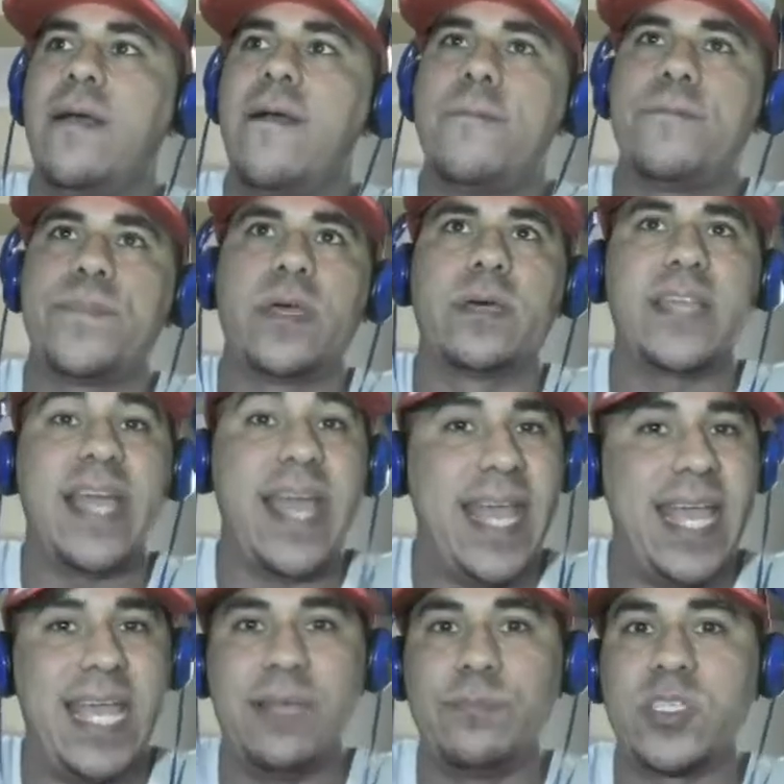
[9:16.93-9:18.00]
The
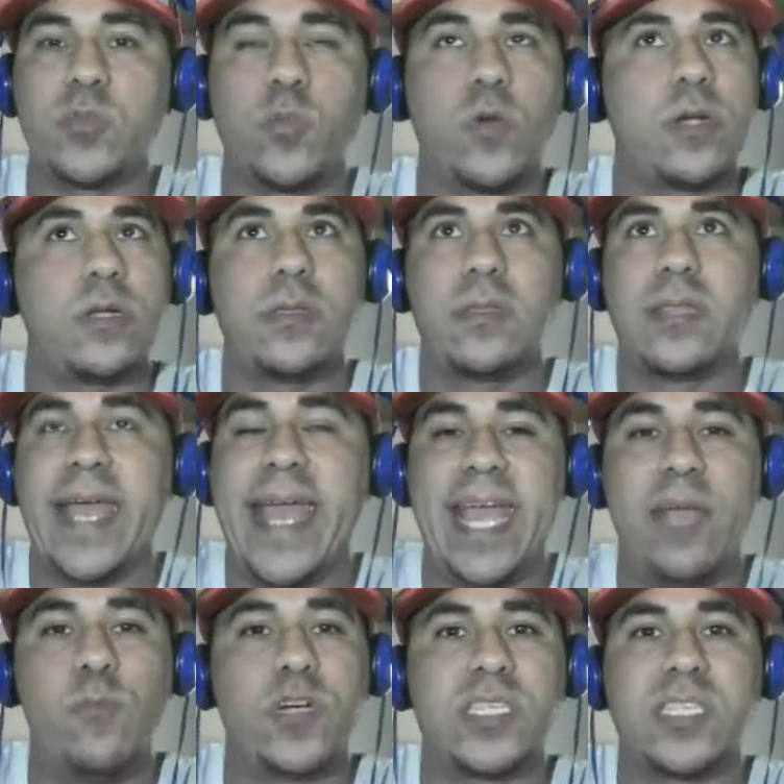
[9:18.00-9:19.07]

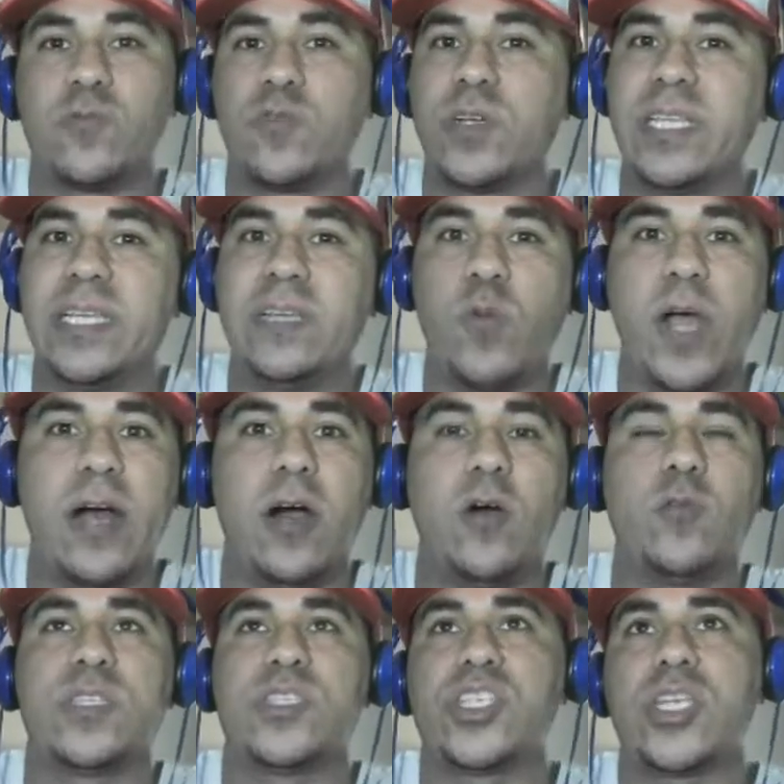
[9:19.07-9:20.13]
aim wasn't really well
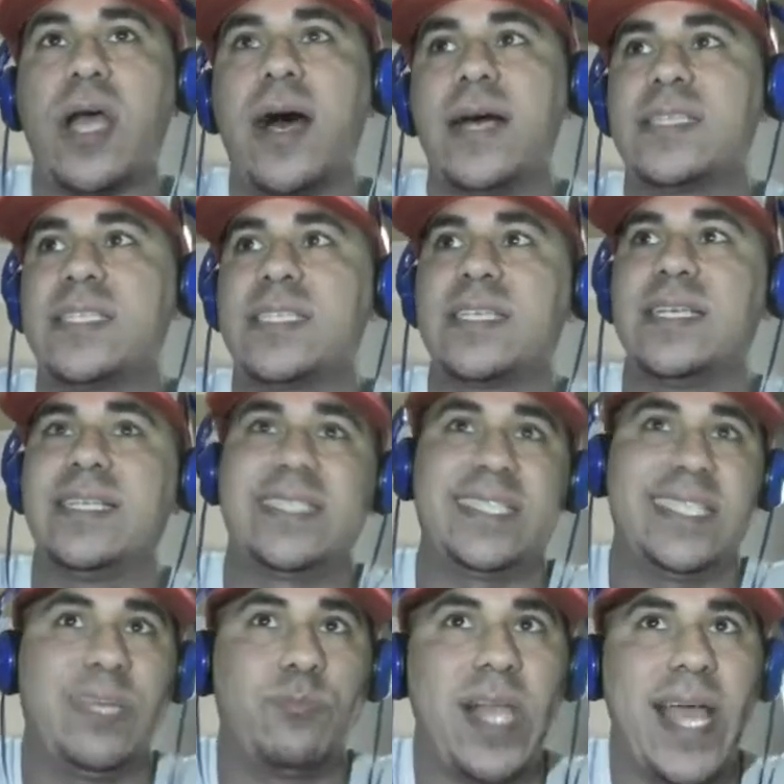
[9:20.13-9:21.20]
with the shots. It
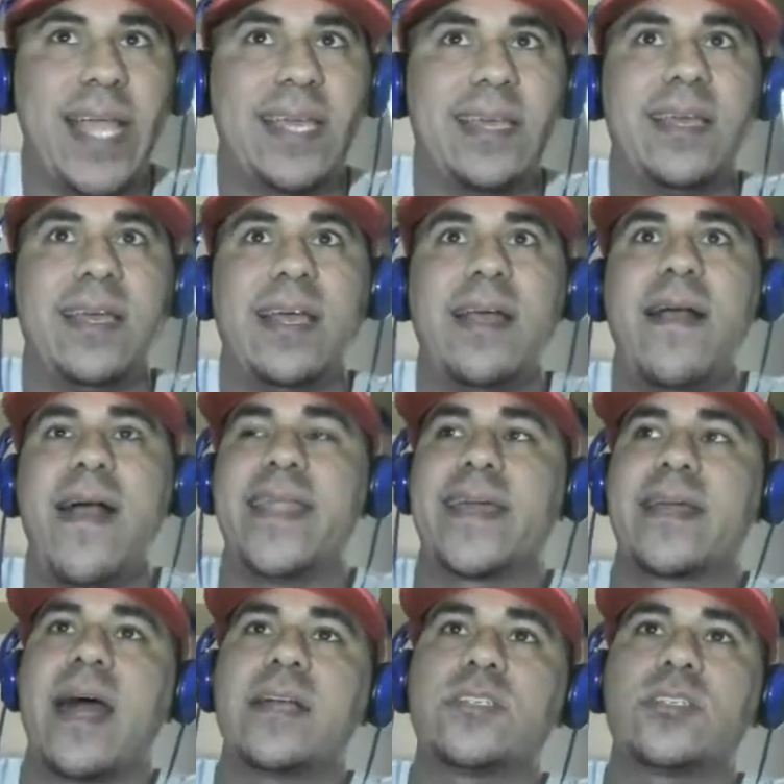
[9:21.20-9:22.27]
seemed like it. And it
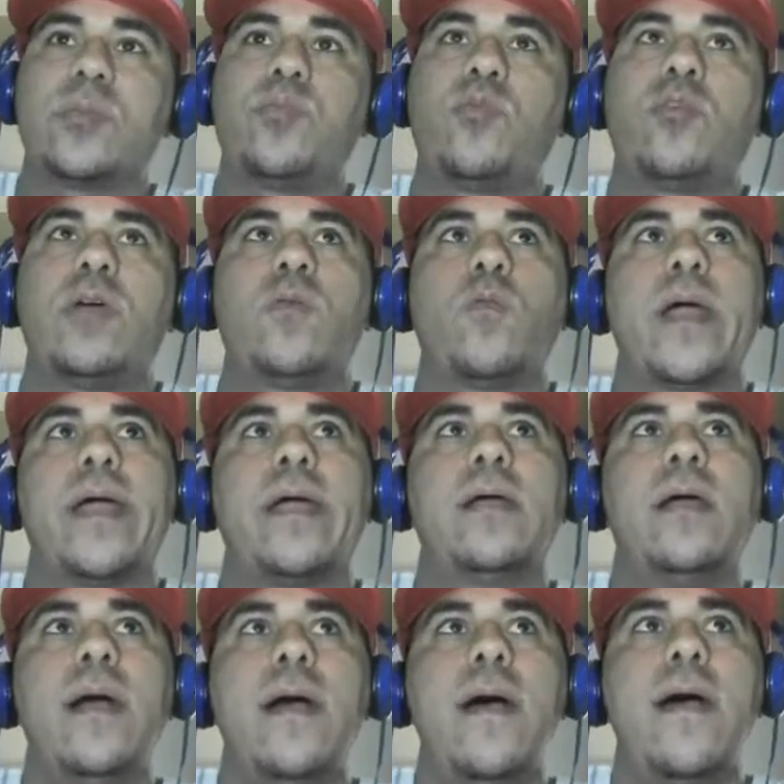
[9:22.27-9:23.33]
got to the point where
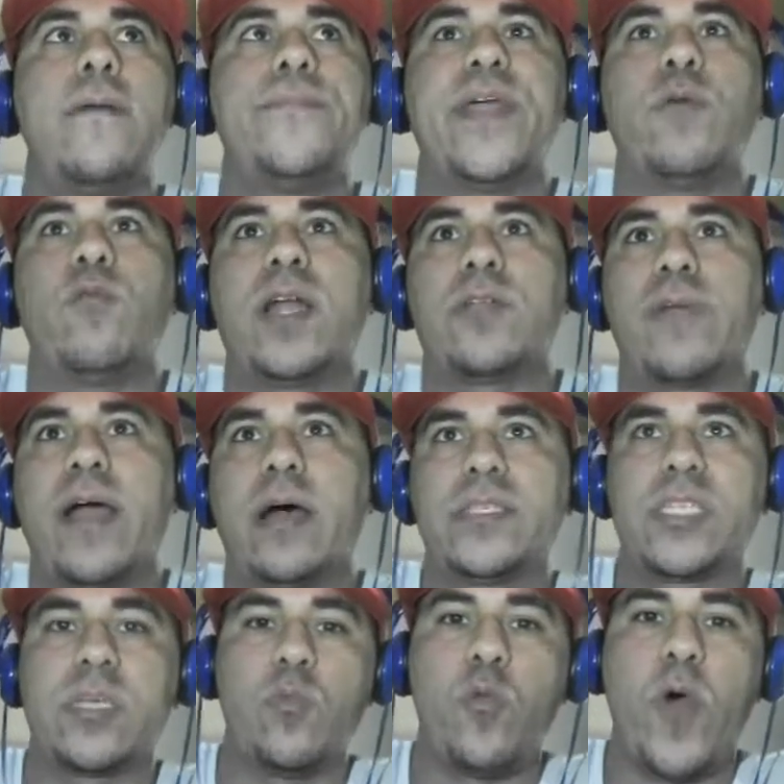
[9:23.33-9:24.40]
they went around
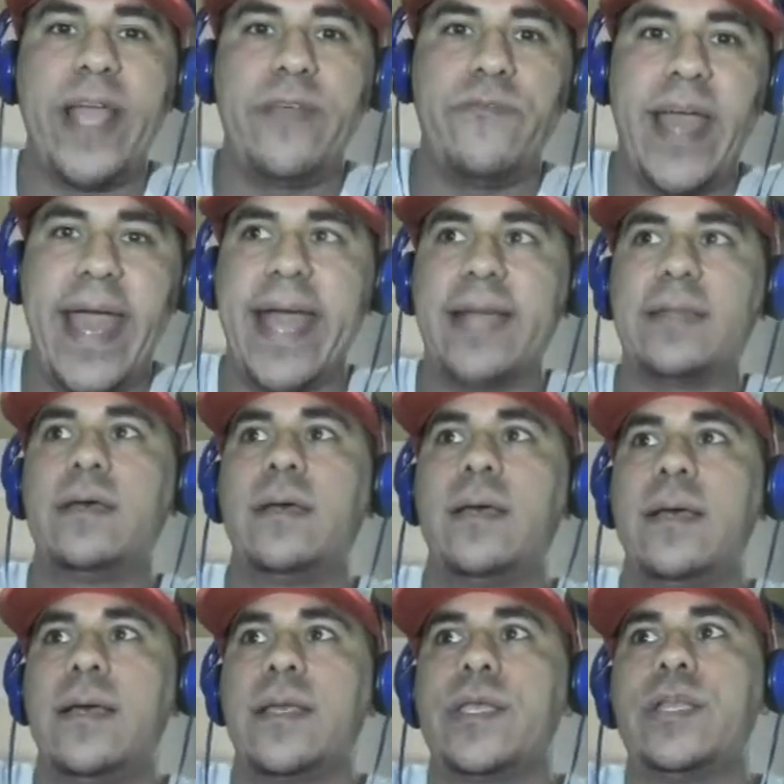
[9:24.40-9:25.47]
some white van,
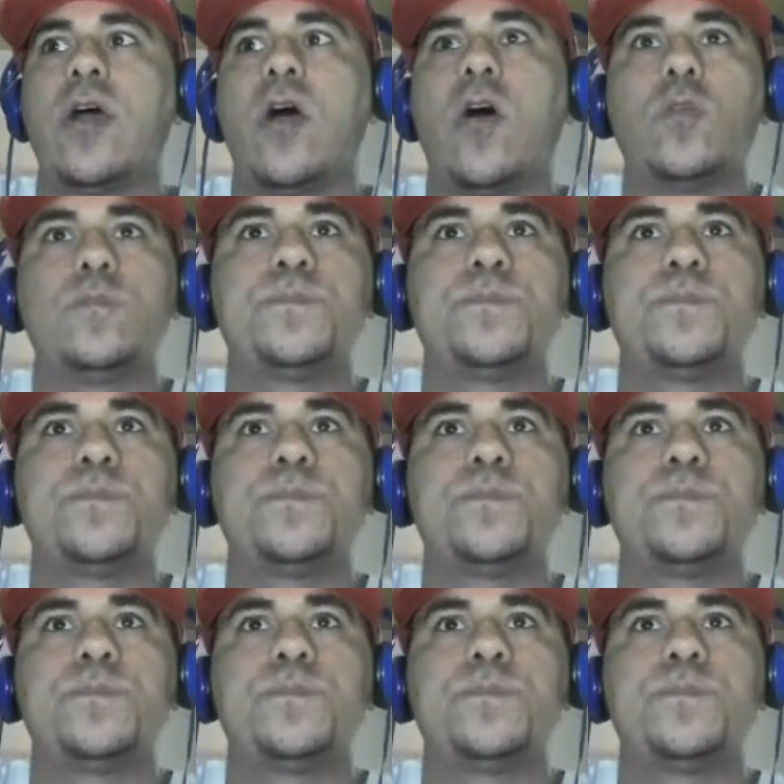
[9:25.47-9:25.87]
you know,